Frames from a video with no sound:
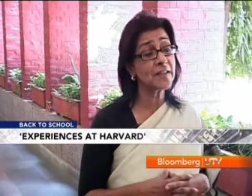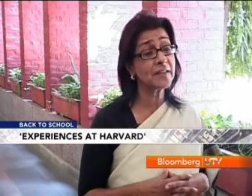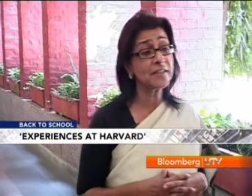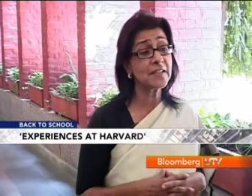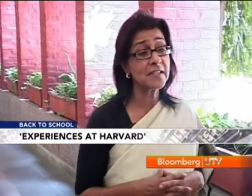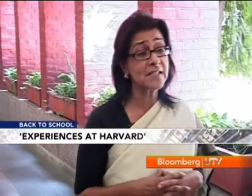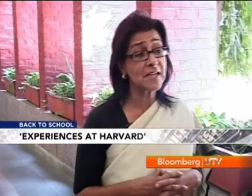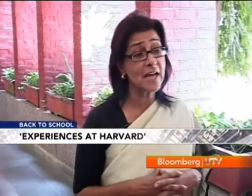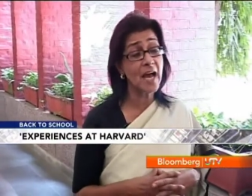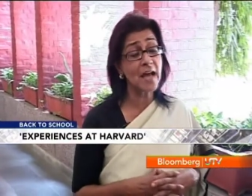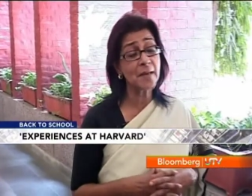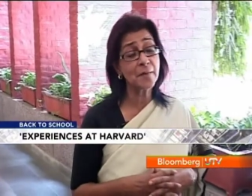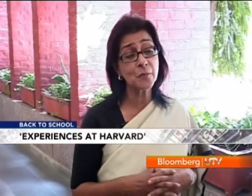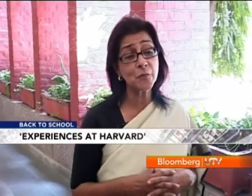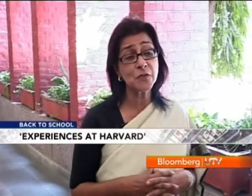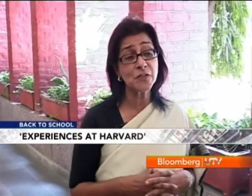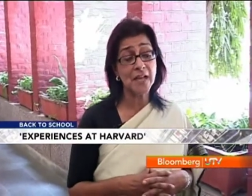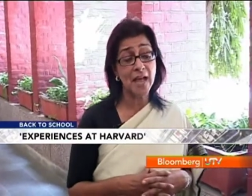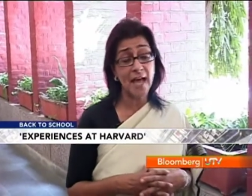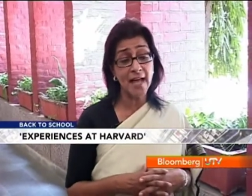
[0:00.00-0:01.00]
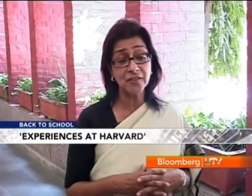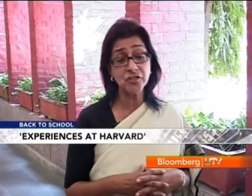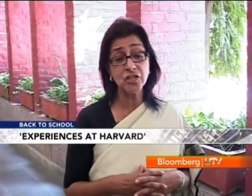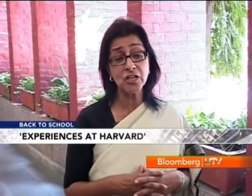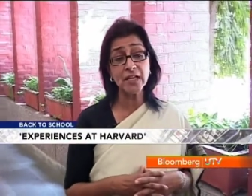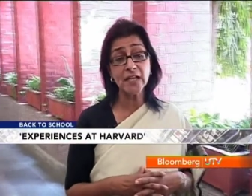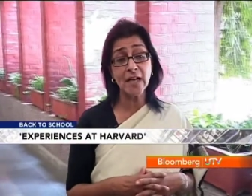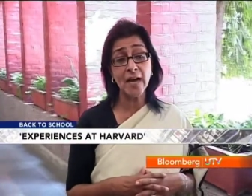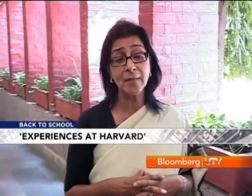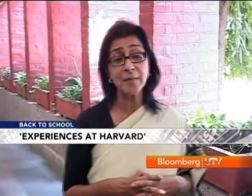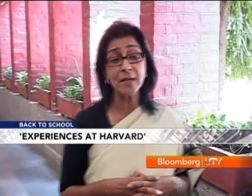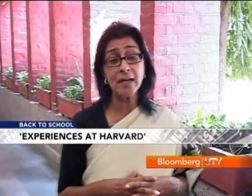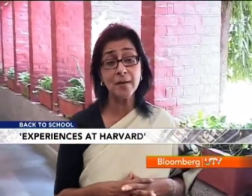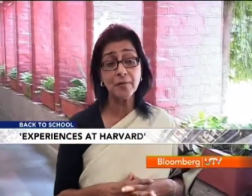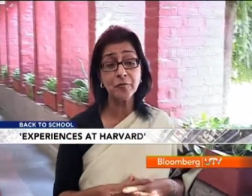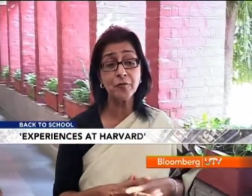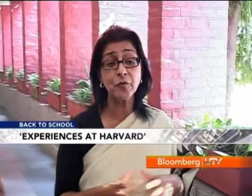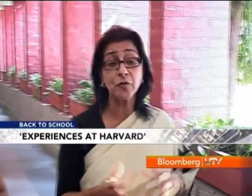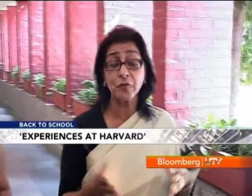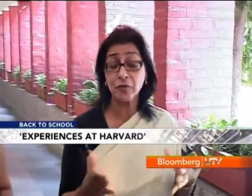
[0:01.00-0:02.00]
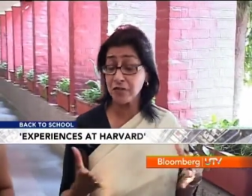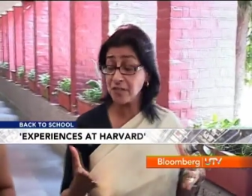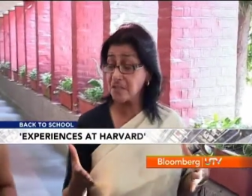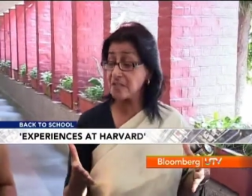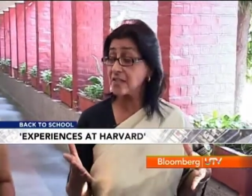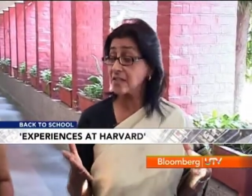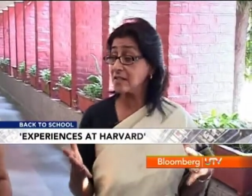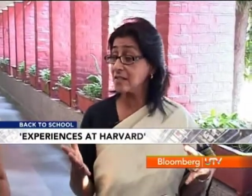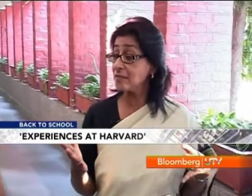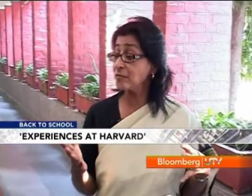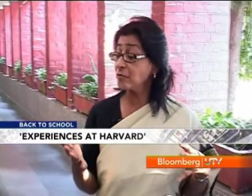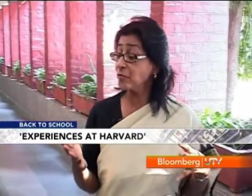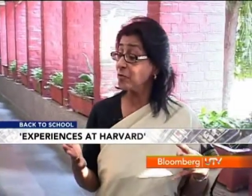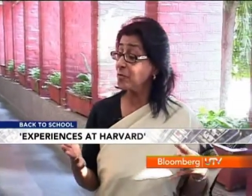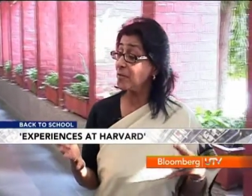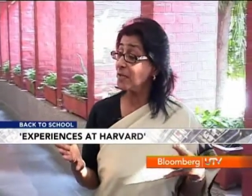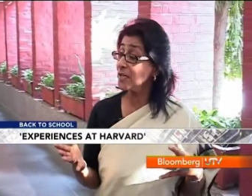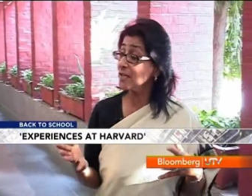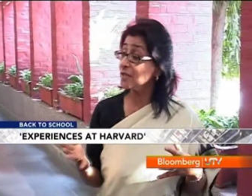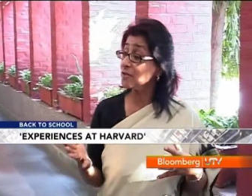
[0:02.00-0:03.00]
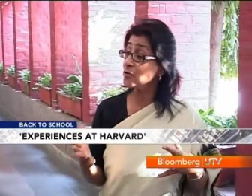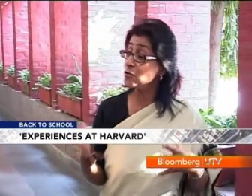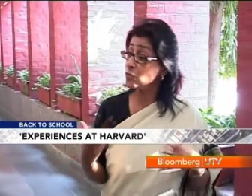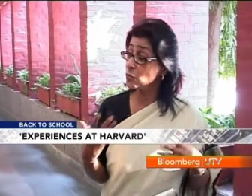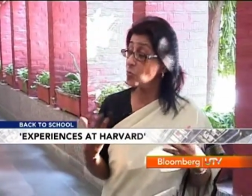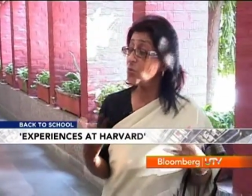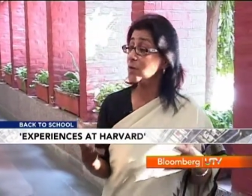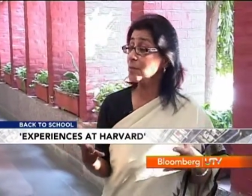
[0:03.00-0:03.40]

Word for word: at the time was actually coming up for criticism for being too